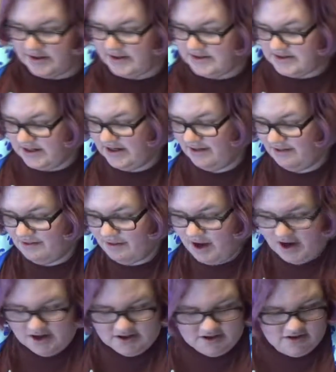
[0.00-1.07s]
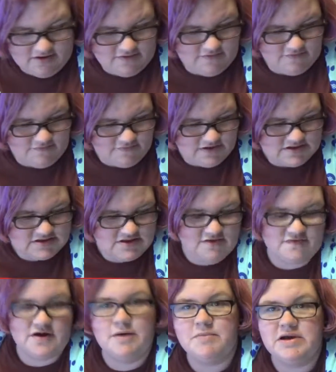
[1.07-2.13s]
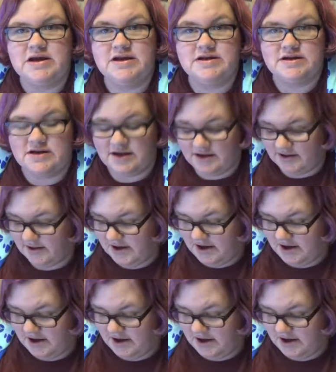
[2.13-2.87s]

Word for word: guys, I had a lot of stuff coming in today,